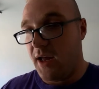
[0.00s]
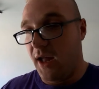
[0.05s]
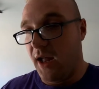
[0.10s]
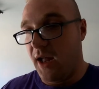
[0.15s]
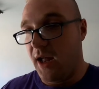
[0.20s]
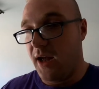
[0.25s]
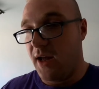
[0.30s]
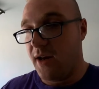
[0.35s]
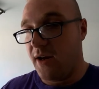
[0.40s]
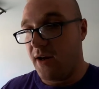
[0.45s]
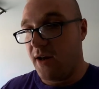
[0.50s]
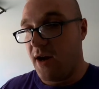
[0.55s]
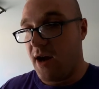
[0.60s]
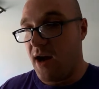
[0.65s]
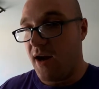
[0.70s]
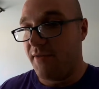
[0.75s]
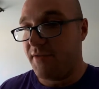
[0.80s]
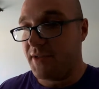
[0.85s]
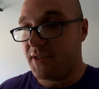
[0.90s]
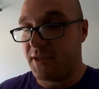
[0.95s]
and
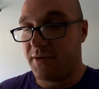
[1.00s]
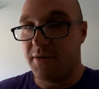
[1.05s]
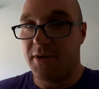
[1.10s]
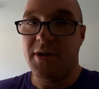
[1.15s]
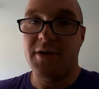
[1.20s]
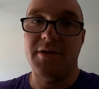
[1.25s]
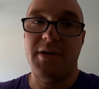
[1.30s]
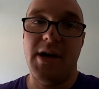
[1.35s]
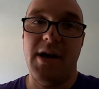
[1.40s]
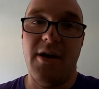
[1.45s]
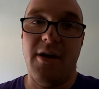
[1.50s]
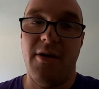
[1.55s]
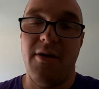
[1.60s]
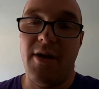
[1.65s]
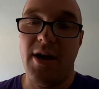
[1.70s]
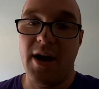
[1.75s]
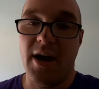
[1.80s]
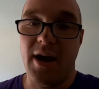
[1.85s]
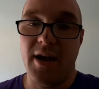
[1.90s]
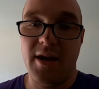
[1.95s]
obviously we're going to drain all
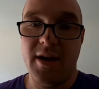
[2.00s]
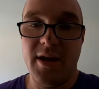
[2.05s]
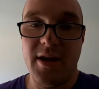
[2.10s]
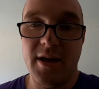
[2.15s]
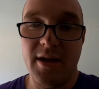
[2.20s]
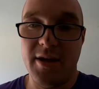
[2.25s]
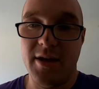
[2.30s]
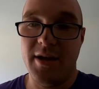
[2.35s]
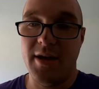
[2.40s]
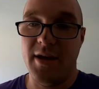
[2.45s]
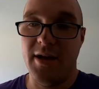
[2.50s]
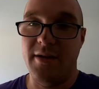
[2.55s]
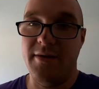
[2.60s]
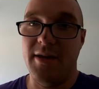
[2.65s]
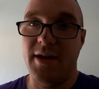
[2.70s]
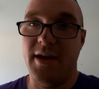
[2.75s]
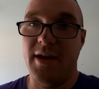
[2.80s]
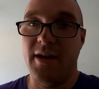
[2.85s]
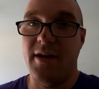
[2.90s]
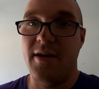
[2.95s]
that and
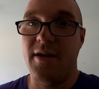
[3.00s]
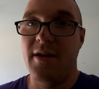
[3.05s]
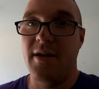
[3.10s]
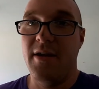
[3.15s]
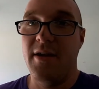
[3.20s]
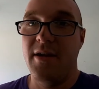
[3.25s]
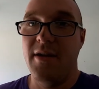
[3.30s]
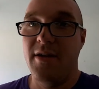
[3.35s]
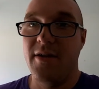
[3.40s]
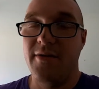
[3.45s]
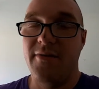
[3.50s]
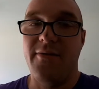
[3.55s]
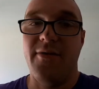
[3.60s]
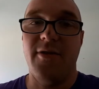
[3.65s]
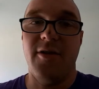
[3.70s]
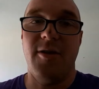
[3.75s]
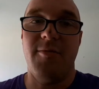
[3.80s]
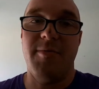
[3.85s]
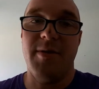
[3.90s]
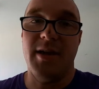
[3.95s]
then
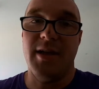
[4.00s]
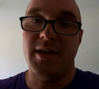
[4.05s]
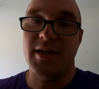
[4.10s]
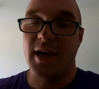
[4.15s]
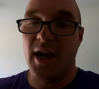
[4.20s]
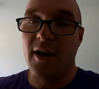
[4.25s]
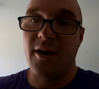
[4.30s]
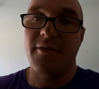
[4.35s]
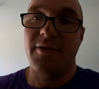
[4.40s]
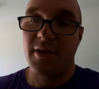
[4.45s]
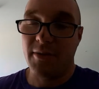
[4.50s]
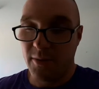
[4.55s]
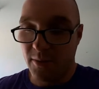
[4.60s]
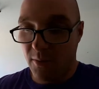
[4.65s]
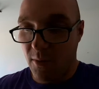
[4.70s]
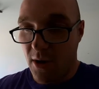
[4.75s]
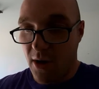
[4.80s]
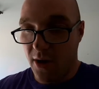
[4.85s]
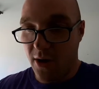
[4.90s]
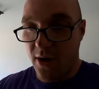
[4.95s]
fill up the entire thing with
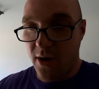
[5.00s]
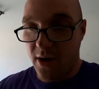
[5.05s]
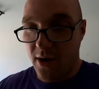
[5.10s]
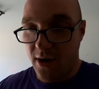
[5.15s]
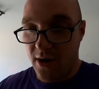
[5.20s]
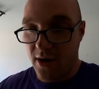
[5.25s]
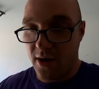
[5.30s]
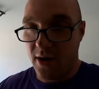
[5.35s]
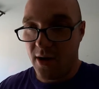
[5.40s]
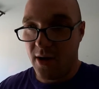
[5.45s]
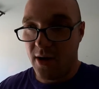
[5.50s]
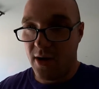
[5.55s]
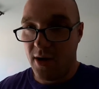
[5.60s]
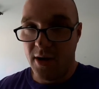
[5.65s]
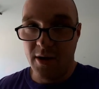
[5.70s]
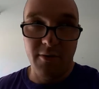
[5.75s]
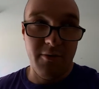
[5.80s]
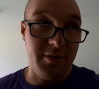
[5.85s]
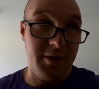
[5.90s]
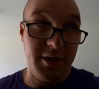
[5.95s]
water,
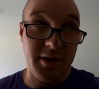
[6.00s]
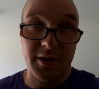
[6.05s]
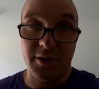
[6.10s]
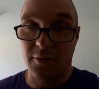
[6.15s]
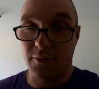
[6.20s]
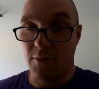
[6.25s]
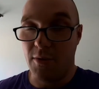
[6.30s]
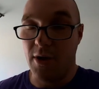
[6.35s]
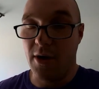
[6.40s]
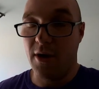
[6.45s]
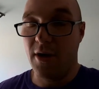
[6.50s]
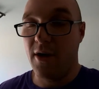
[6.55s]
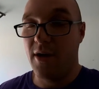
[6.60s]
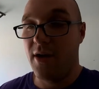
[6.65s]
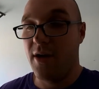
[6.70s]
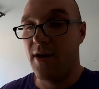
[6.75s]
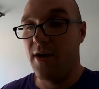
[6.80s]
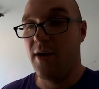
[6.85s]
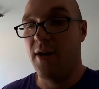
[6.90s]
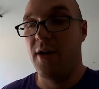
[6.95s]
distilled water,
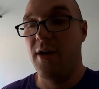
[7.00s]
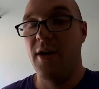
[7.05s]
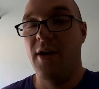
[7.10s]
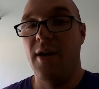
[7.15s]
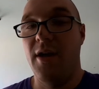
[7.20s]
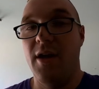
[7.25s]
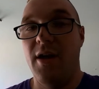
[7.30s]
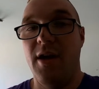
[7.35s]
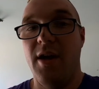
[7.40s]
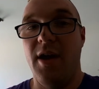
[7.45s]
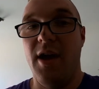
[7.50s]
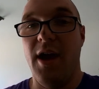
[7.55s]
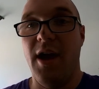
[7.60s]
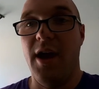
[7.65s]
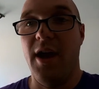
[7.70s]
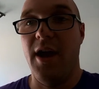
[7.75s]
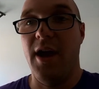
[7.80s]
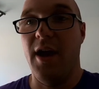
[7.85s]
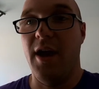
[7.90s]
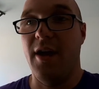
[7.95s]

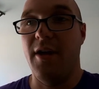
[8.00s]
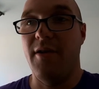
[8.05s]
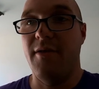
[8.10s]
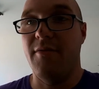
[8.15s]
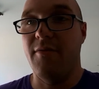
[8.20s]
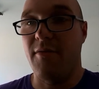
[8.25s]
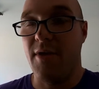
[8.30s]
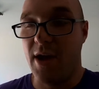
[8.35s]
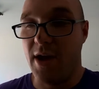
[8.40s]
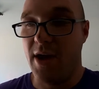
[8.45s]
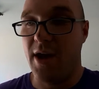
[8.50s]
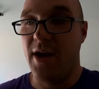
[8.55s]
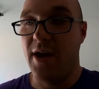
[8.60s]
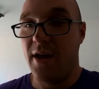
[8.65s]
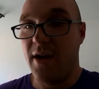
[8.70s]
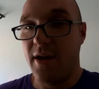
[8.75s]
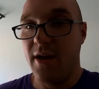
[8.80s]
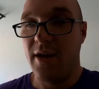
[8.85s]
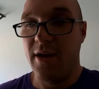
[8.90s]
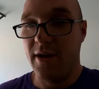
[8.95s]
and run it
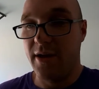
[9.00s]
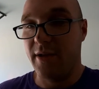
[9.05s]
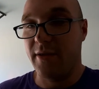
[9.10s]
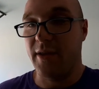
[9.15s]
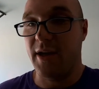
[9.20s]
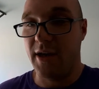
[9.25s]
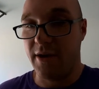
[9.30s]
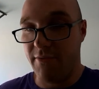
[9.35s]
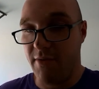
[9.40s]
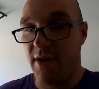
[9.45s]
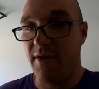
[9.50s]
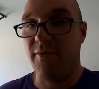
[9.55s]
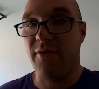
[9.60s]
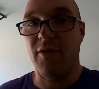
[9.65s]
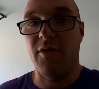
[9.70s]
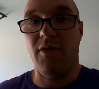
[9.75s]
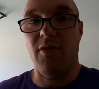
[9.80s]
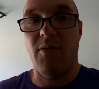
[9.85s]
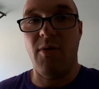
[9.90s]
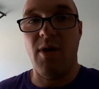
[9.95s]
and let it run for a little